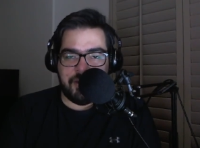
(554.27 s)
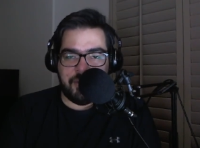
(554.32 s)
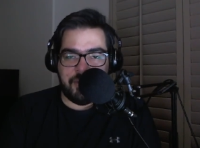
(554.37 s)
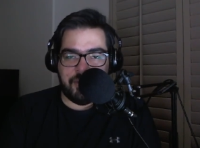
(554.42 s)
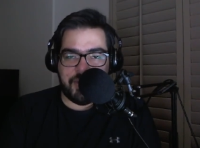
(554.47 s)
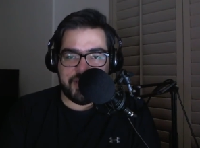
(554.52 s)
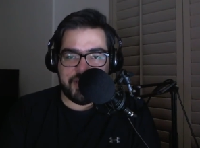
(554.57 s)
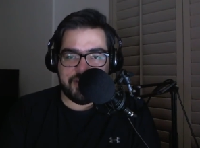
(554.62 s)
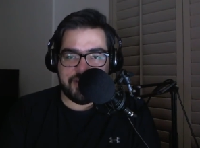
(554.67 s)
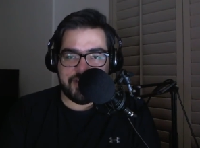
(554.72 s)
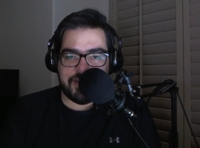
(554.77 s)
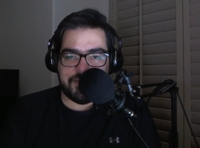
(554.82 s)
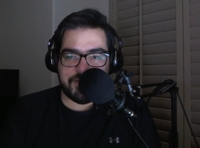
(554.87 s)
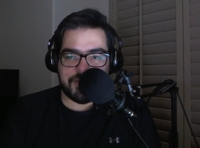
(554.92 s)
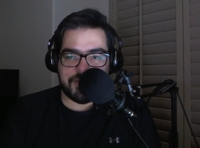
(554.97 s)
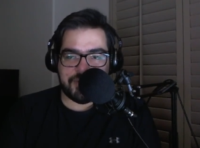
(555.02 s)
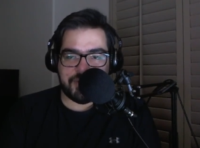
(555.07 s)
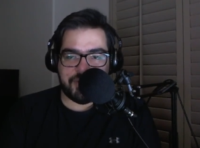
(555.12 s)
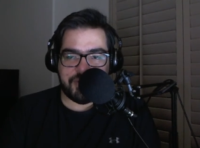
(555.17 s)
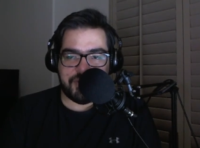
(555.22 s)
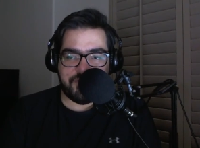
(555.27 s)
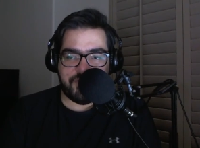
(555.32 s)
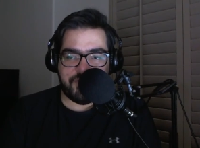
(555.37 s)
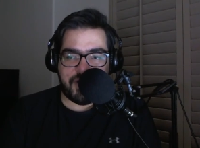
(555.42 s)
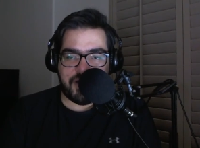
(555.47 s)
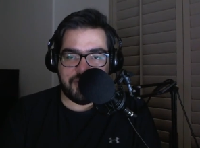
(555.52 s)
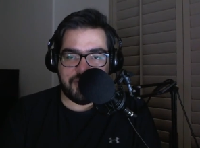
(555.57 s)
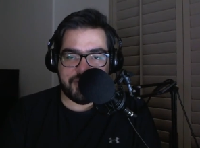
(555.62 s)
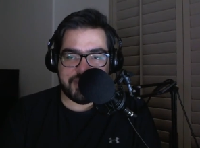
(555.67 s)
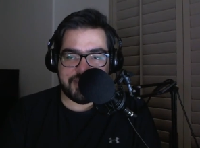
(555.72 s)
But the difference between
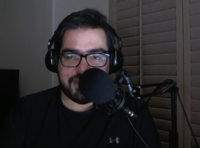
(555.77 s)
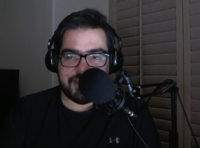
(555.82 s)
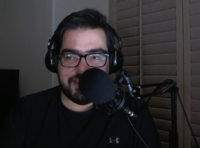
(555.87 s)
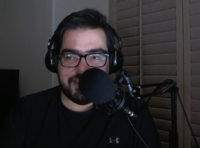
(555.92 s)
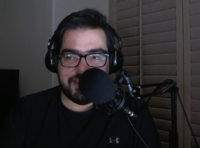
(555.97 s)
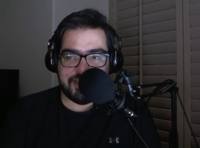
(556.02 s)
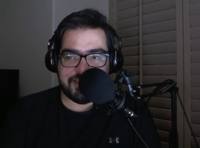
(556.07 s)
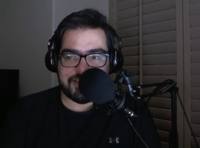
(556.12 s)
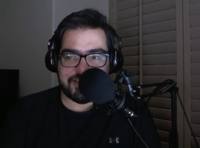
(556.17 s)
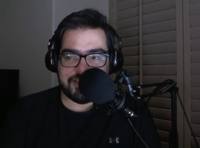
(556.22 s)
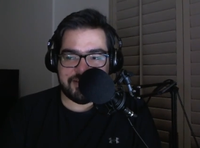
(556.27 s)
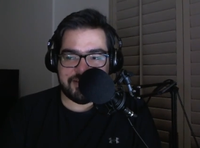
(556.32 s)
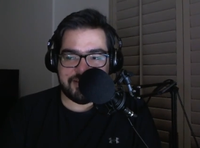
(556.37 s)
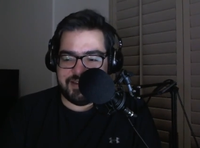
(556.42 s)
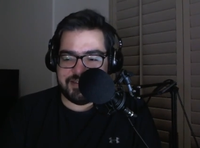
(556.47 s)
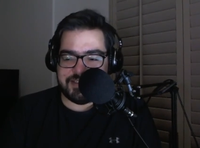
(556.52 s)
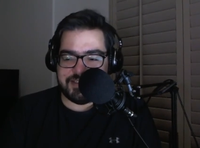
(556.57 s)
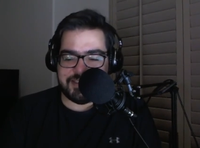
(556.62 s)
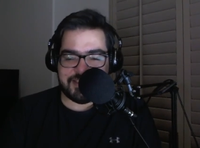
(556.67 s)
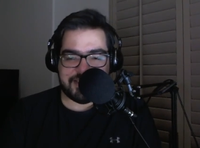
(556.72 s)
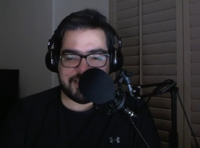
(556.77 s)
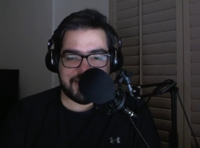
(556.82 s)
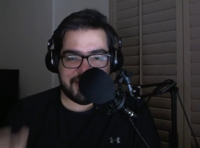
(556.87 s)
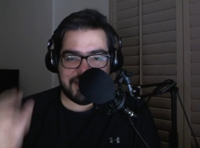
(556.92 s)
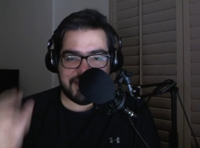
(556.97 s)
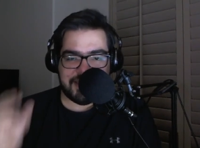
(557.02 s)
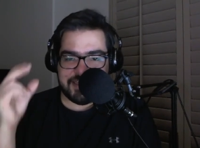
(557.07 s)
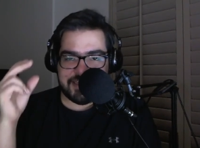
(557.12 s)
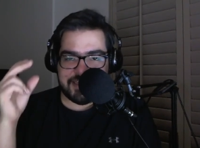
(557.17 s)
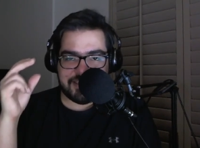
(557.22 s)
following and leading is as
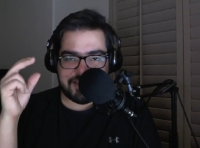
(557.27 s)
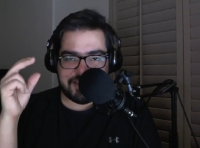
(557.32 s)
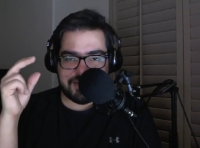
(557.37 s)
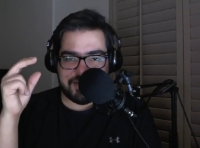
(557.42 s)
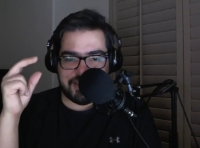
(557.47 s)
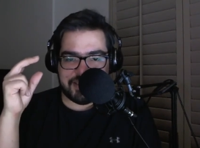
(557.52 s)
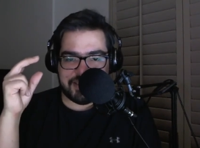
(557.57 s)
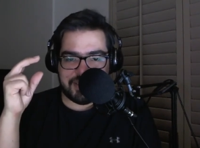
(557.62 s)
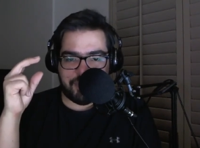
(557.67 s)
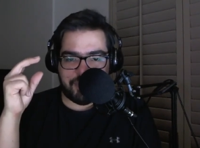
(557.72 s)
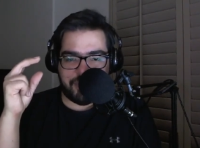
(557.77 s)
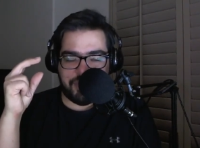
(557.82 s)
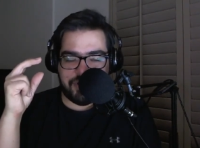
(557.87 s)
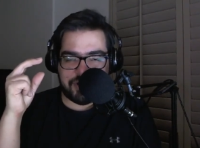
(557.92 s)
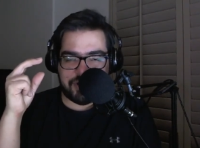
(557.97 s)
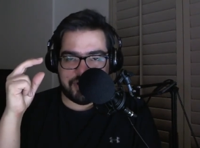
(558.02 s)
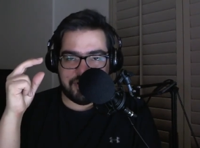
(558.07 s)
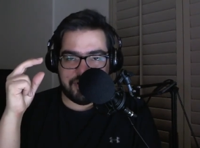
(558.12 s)
thick as a, as a book.